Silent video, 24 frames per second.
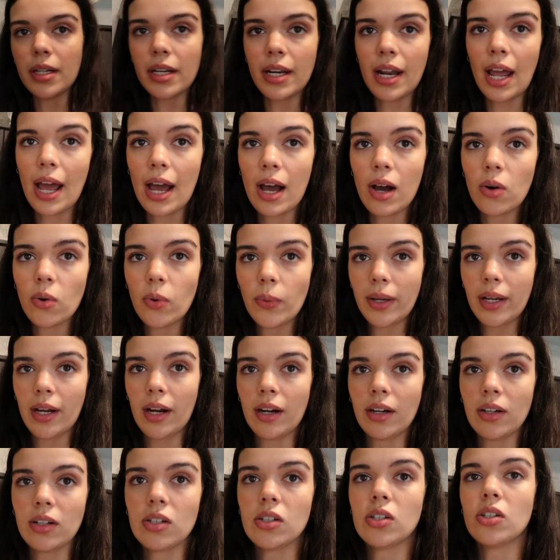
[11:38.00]
now we
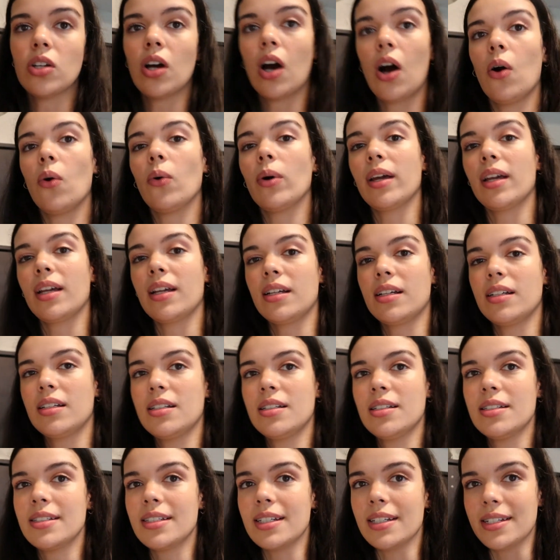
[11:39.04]
are going
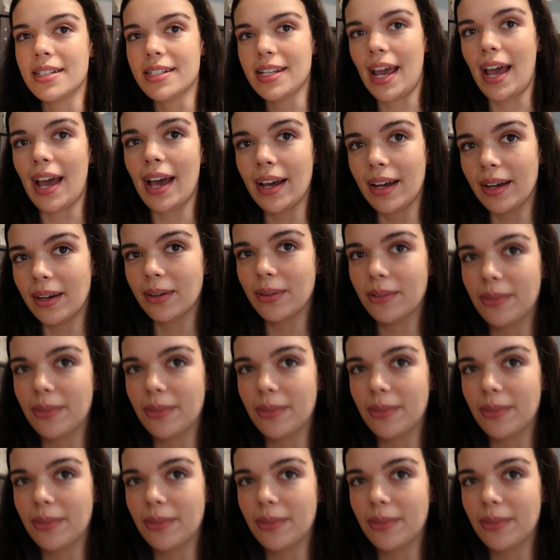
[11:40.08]
to town.